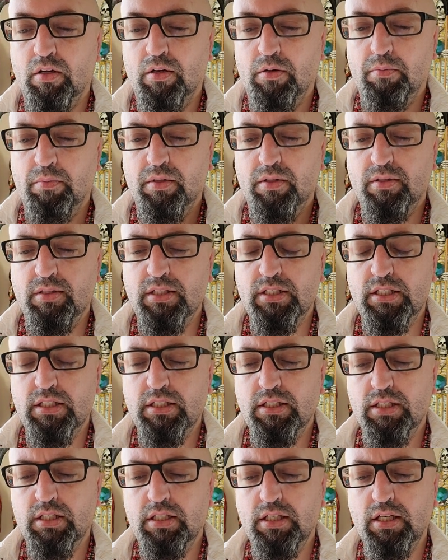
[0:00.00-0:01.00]
But this is
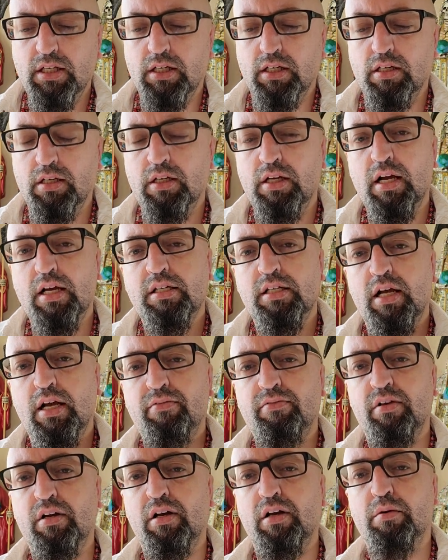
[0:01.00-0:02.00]
the thing. You guys have
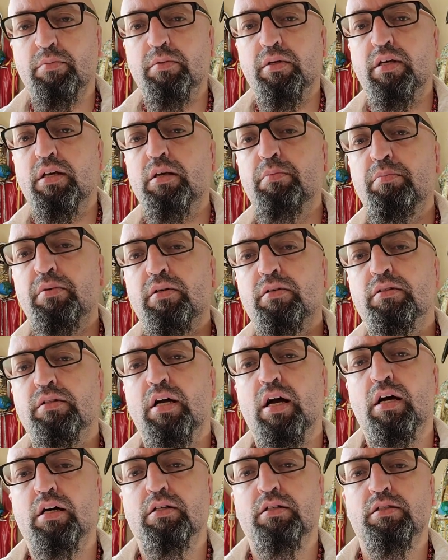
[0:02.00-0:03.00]
to upkeep your
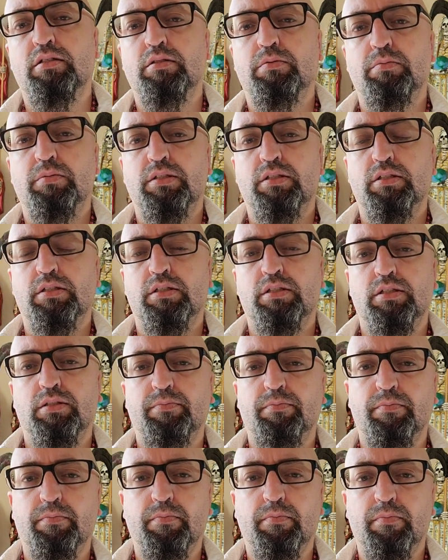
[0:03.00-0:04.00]
talismans.
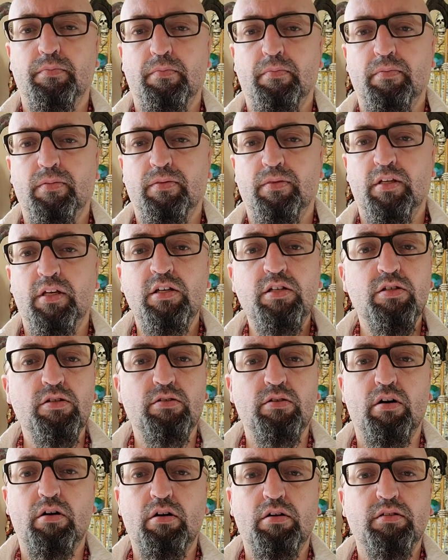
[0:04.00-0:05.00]
These are
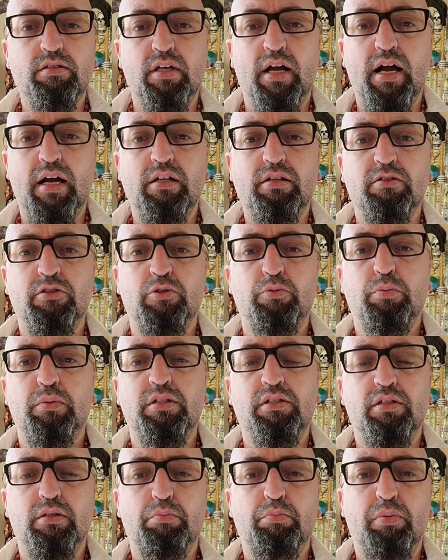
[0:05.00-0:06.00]
all
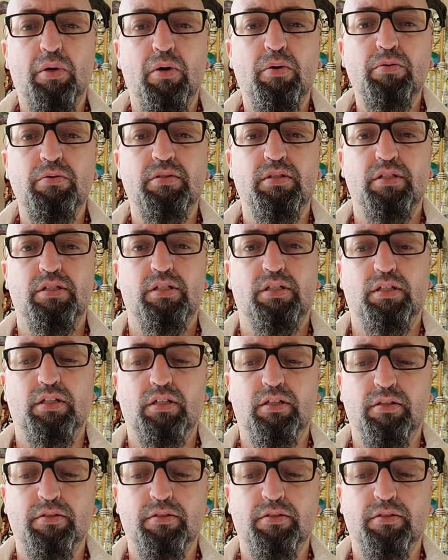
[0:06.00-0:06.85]
talismans of potency.